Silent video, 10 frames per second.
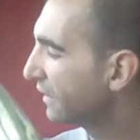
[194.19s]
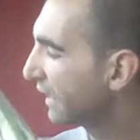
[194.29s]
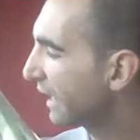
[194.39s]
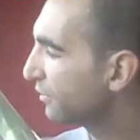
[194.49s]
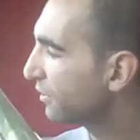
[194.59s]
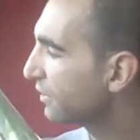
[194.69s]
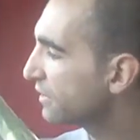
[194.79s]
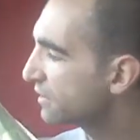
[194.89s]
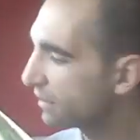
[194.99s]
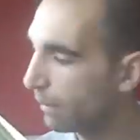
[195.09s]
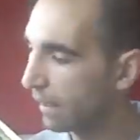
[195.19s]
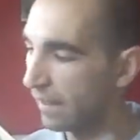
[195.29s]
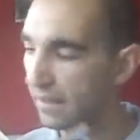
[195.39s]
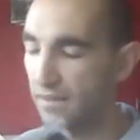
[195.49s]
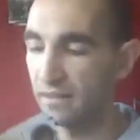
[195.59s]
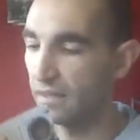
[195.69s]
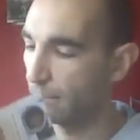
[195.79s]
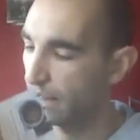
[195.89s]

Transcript: carrots, pears,